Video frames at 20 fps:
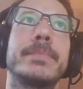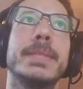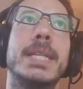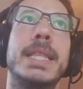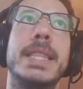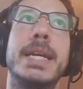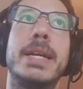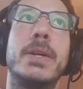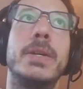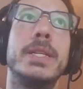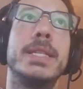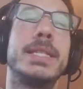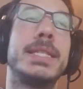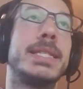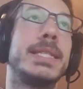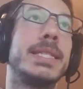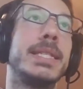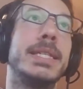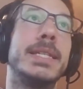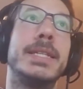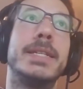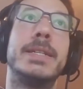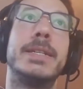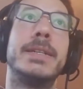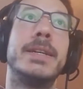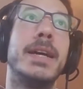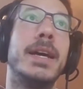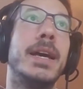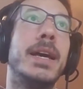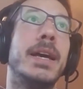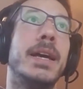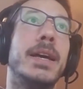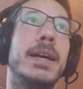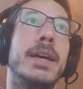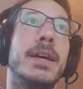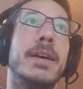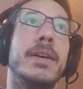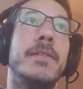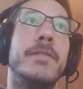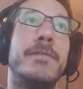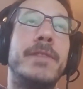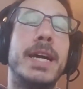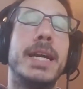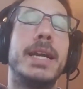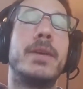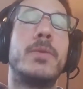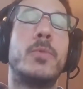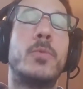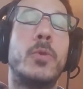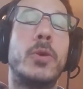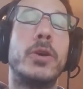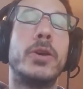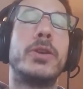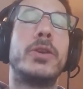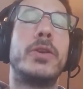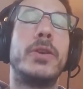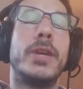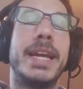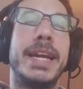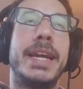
There is fire, water,